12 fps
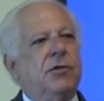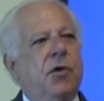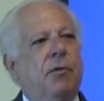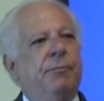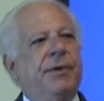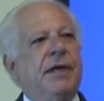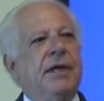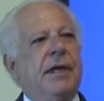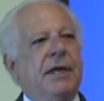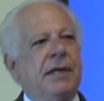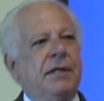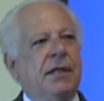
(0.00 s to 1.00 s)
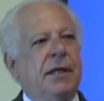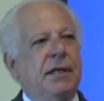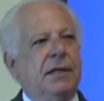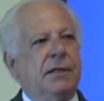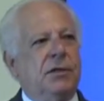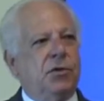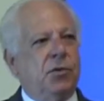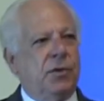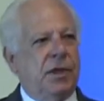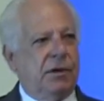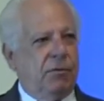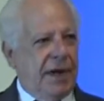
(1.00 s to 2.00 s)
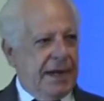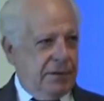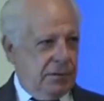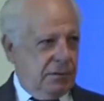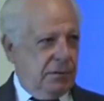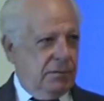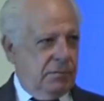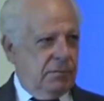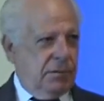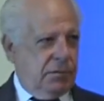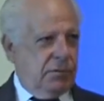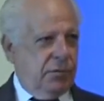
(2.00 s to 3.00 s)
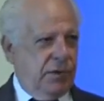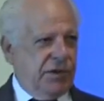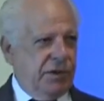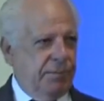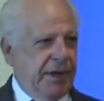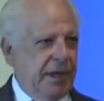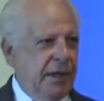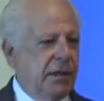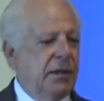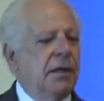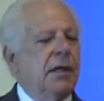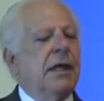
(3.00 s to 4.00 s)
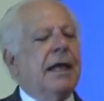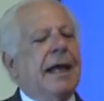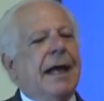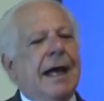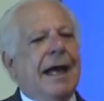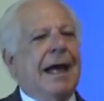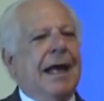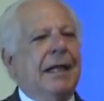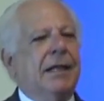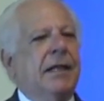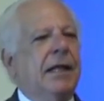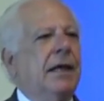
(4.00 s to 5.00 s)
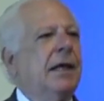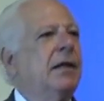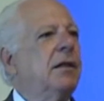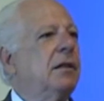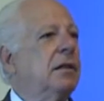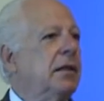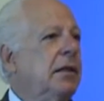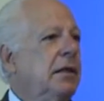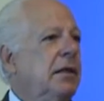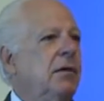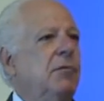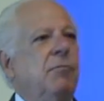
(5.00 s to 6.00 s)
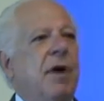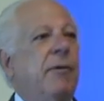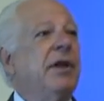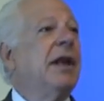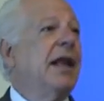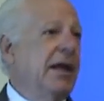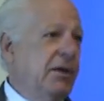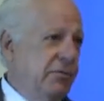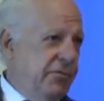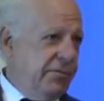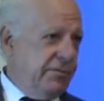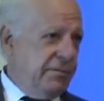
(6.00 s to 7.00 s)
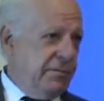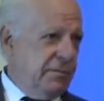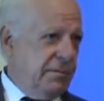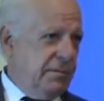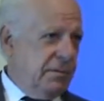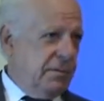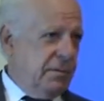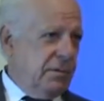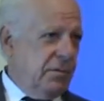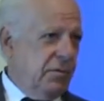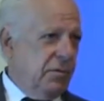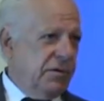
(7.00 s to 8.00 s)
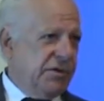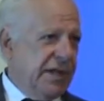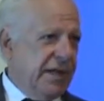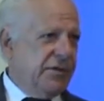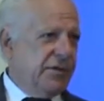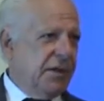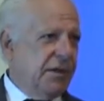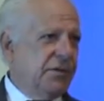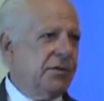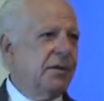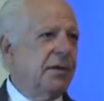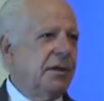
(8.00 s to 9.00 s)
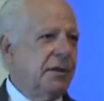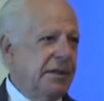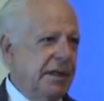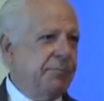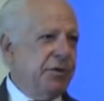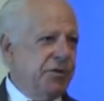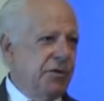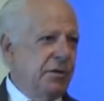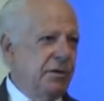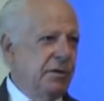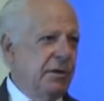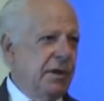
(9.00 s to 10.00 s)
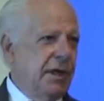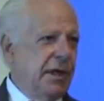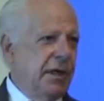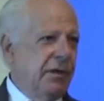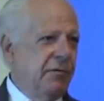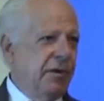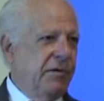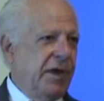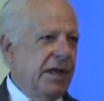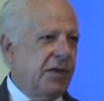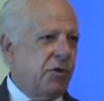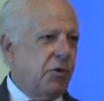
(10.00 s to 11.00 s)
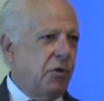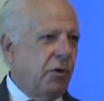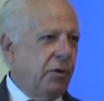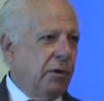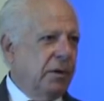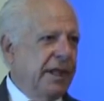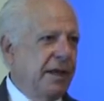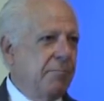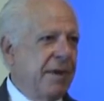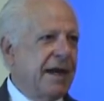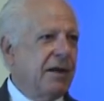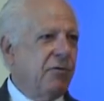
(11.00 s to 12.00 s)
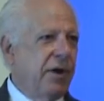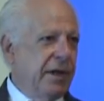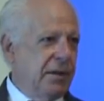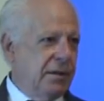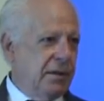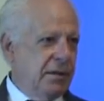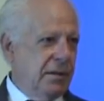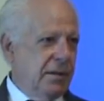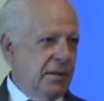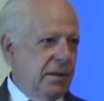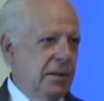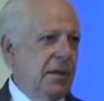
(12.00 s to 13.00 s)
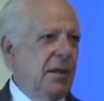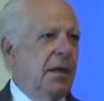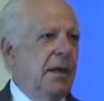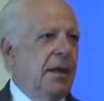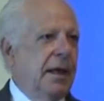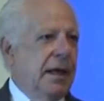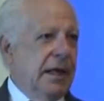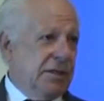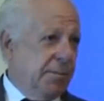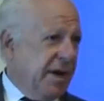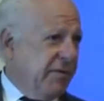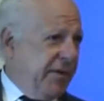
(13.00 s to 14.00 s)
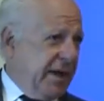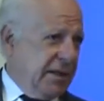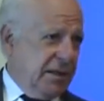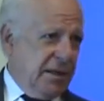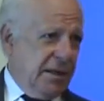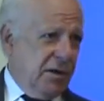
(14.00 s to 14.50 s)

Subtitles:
dumping heat into the ground to dissipate it, and the marine life senses temperature, and if it gets cold, they migrate. As a matter of fact,